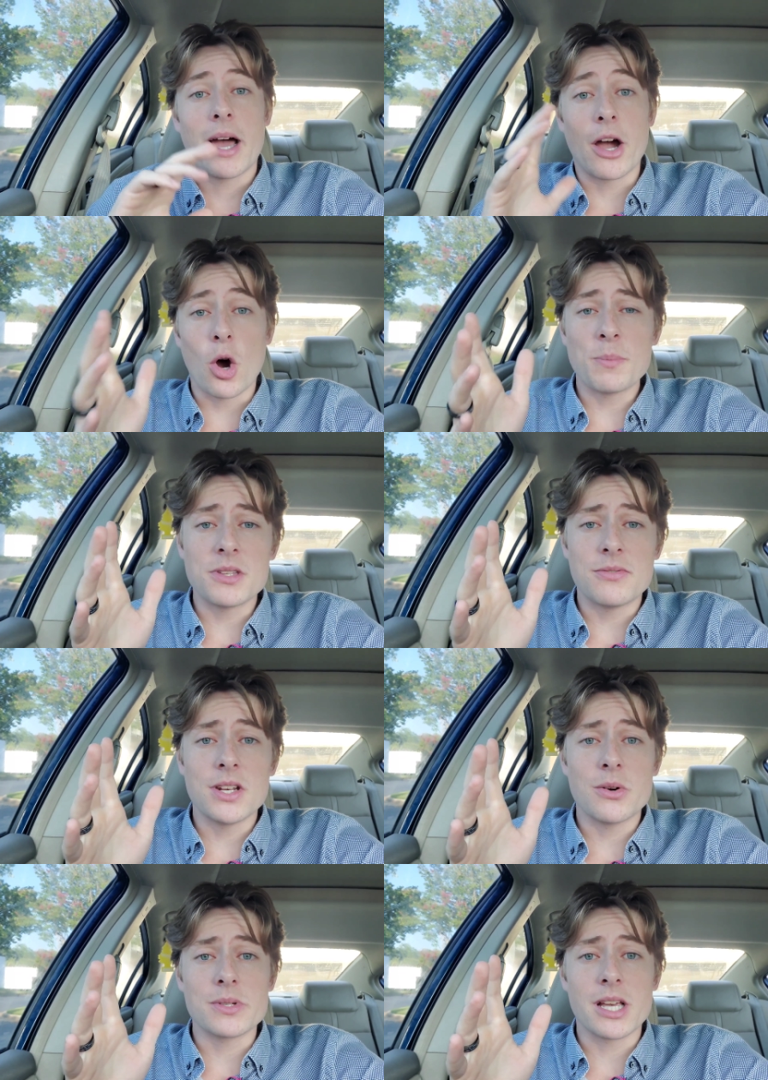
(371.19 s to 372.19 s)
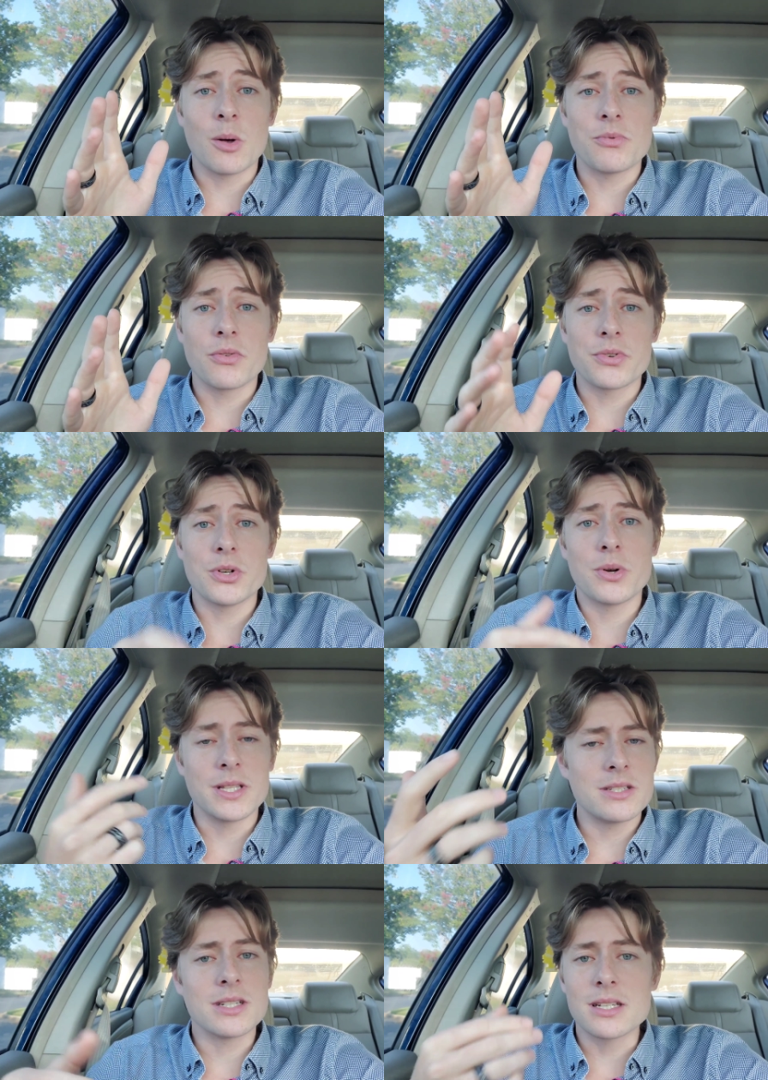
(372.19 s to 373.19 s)
I hope this video was helpful for you, at
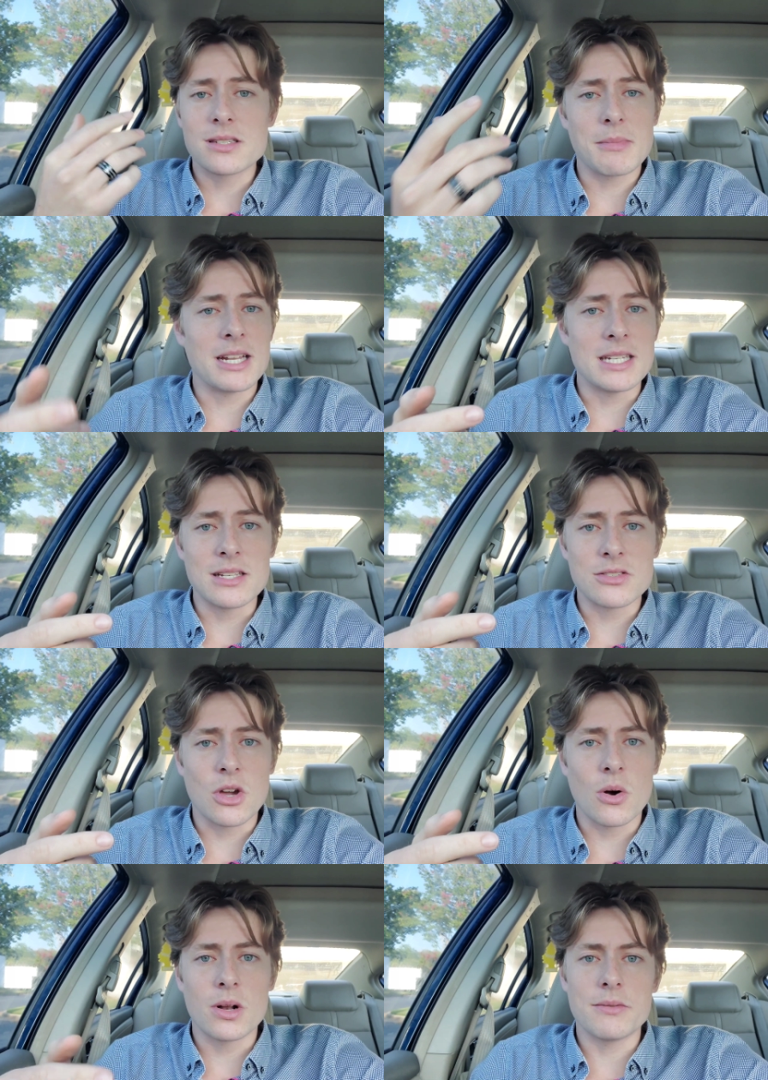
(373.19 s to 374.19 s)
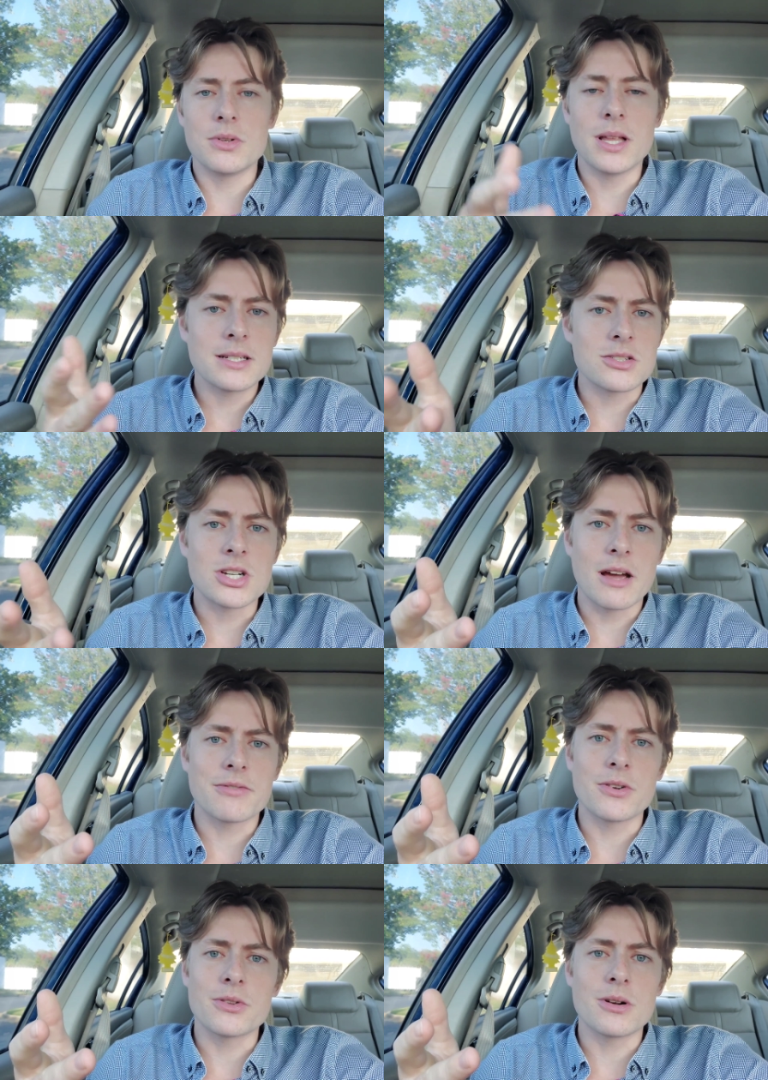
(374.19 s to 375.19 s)
least to get some ideas going. If you'd like to chat
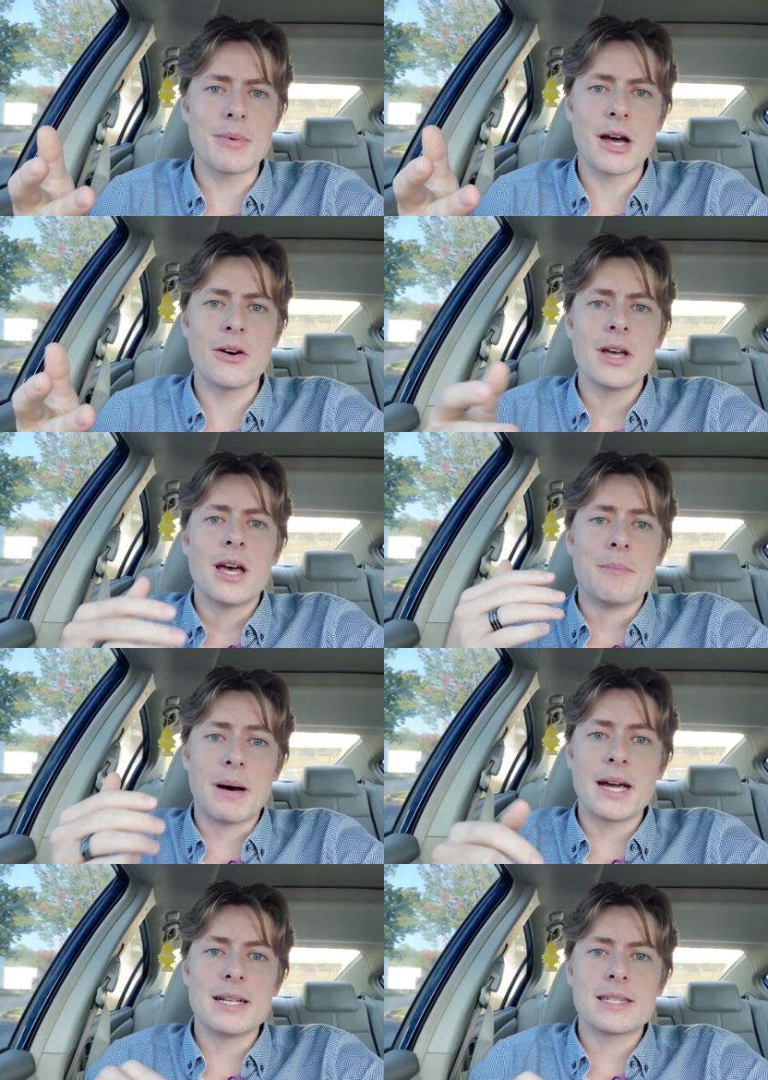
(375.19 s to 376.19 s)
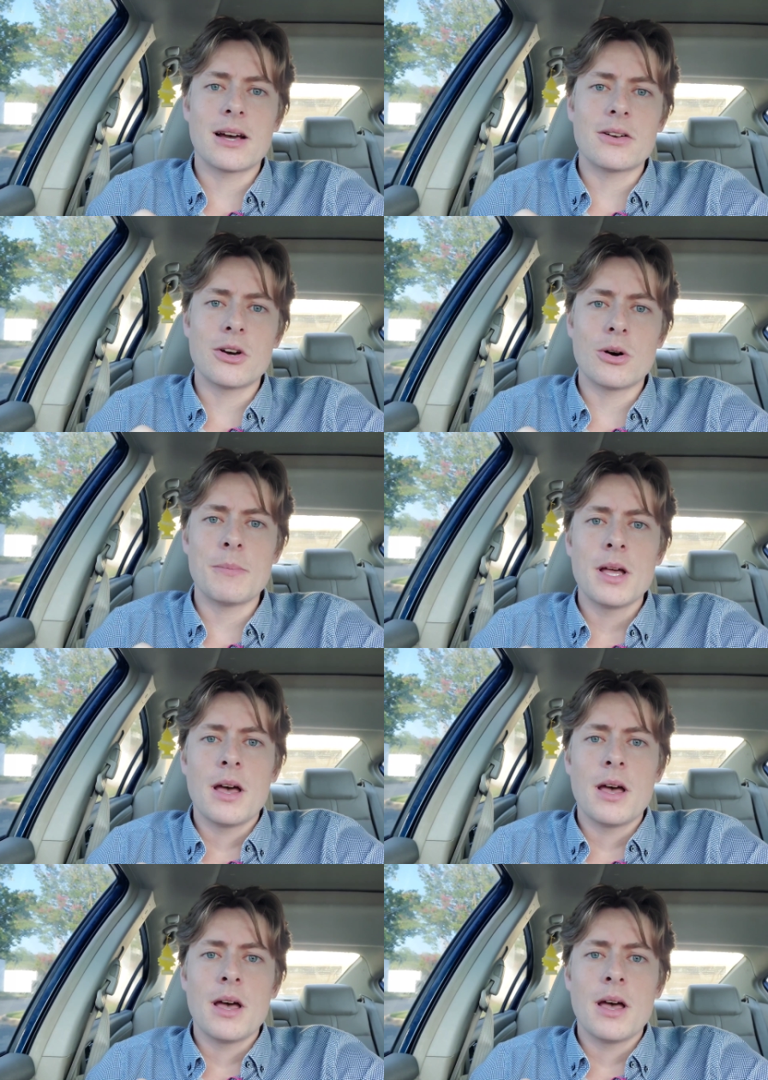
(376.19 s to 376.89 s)
further about buying a townhome,